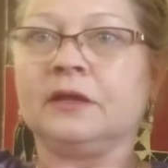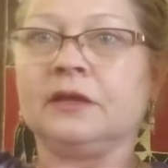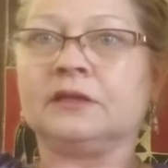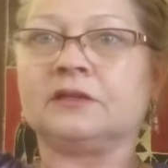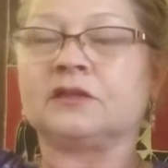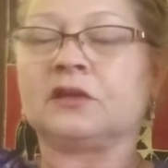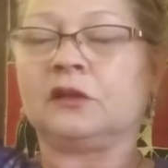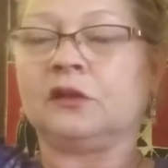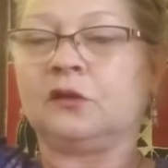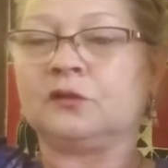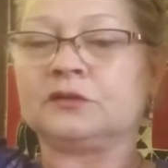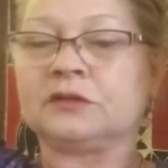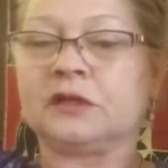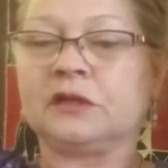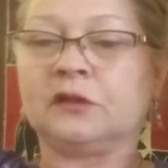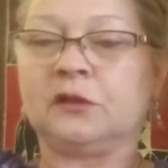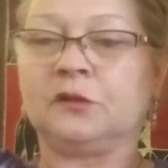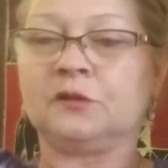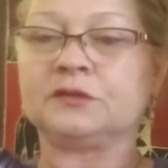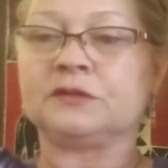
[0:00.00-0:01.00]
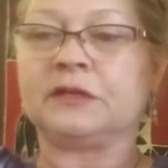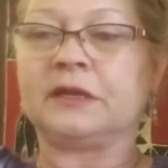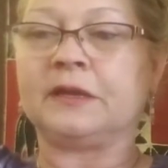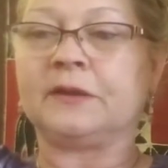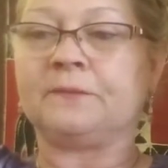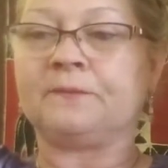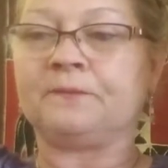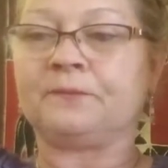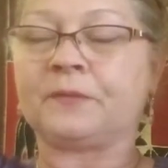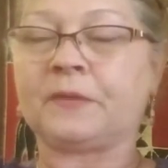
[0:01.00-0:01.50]
It's closing,
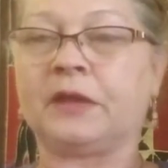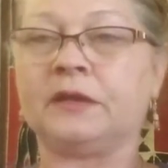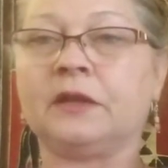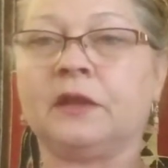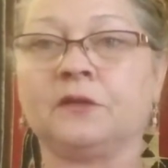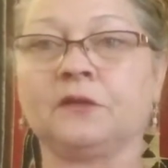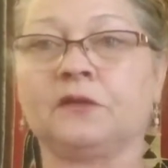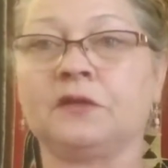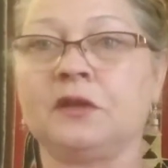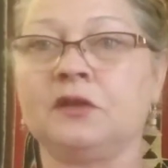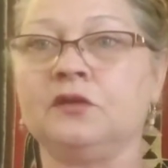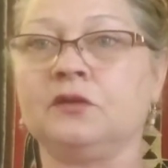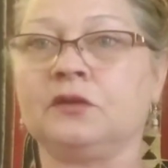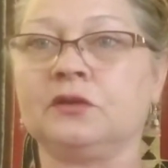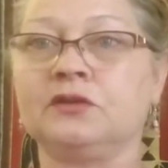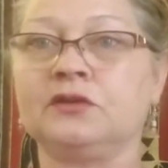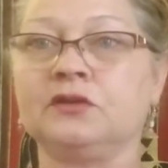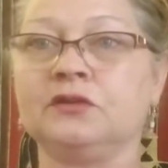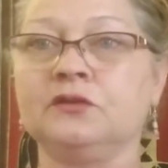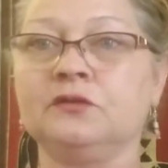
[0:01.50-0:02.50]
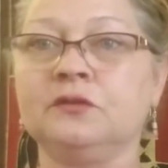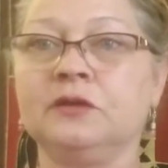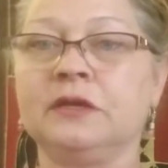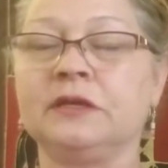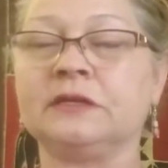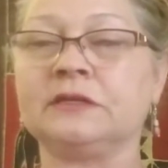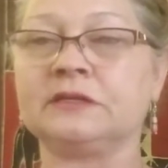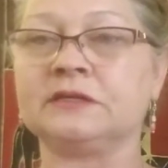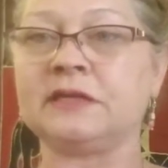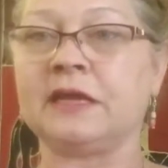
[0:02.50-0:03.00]
closing. Another thing you can do
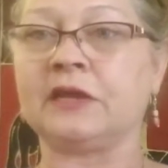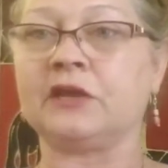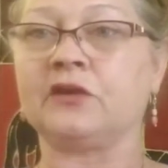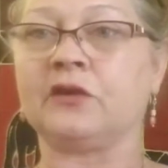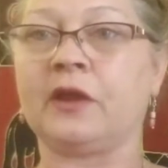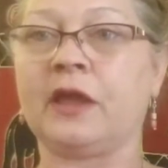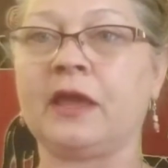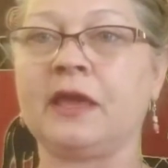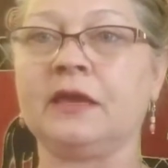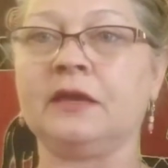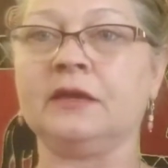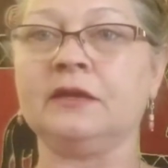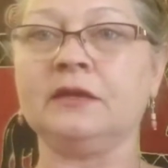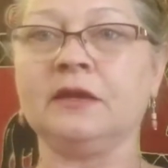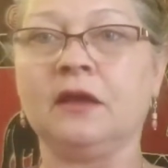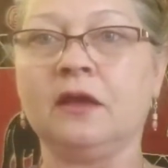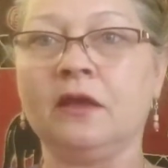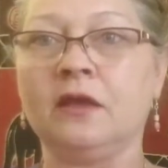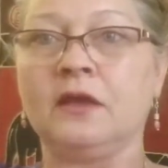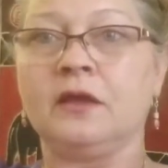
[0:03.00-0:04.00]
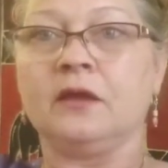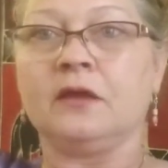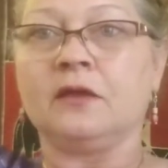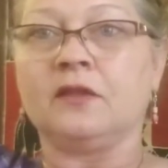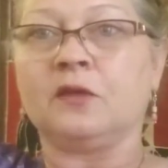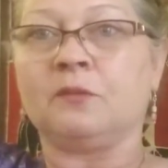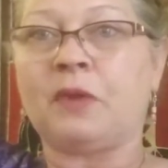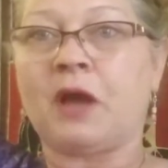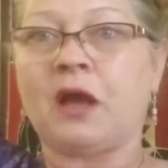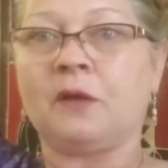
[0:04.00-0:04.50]
is take your hand,
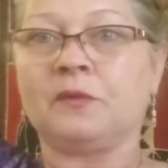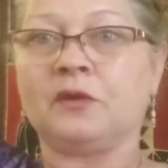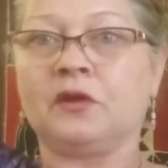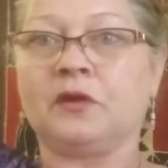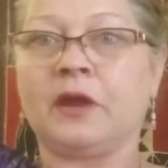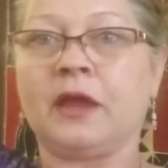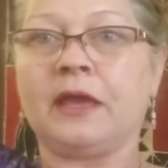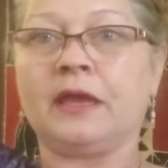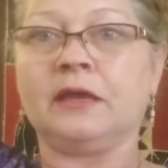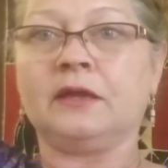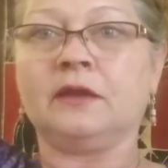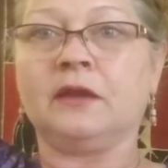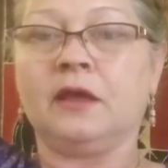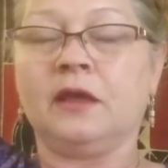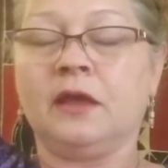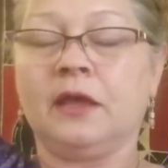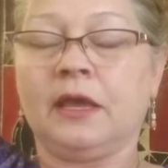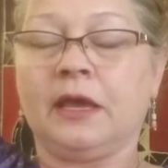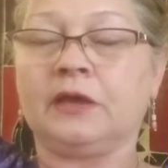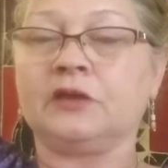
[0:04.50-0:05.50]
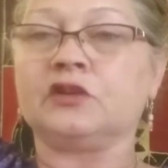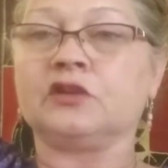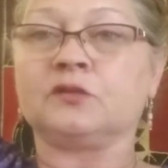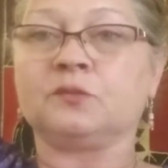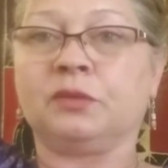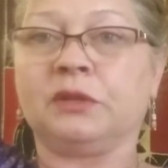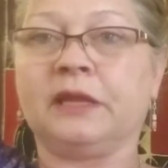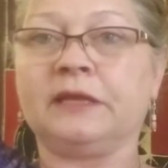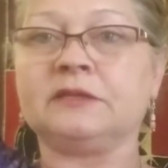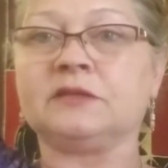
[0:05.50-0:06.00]
the palm of your hand, and
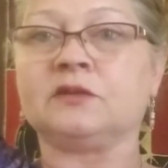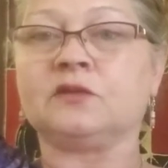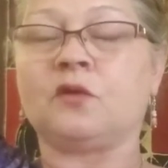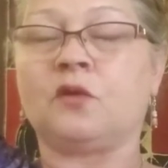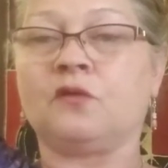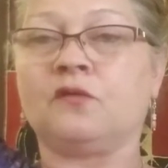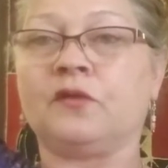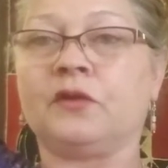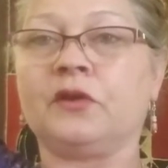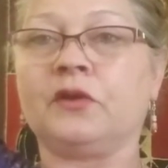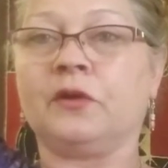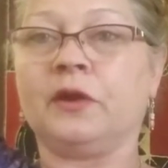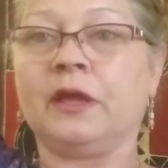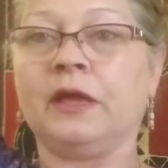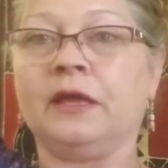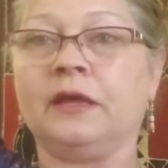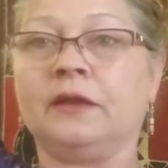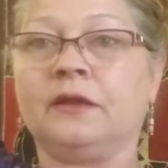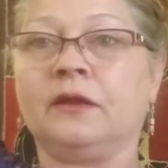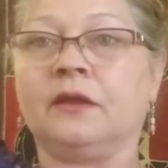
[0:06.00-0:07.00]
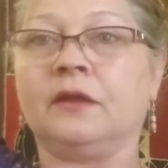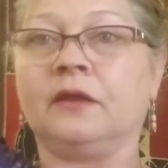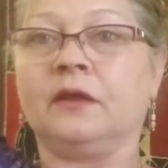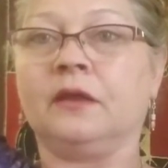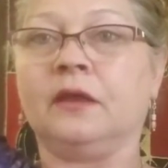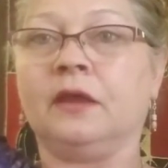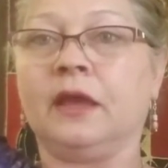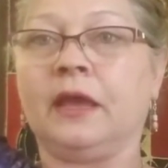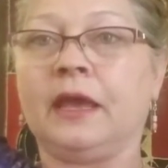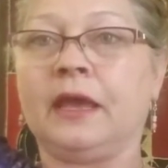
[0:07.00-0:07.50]
just place it over your head
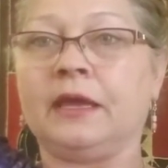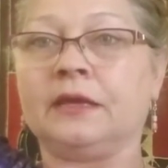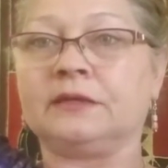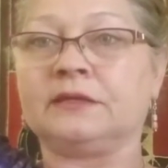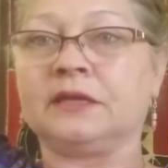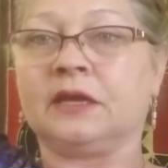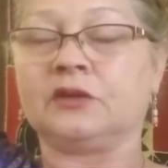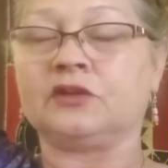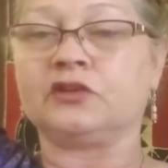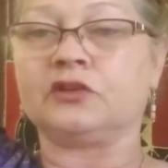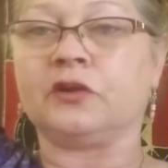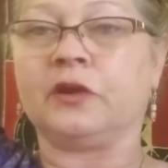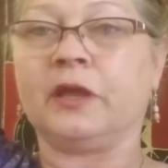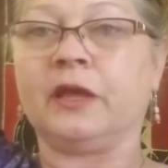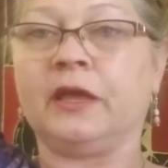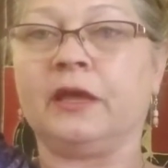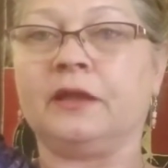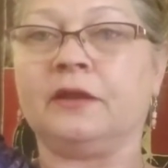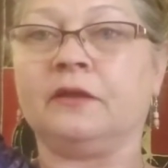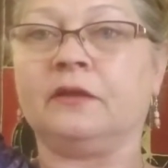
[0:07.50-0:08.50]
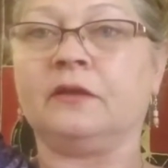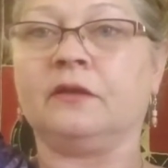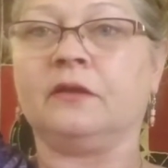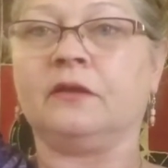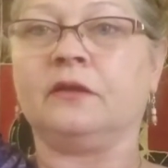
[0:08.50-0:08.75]
and touch your head.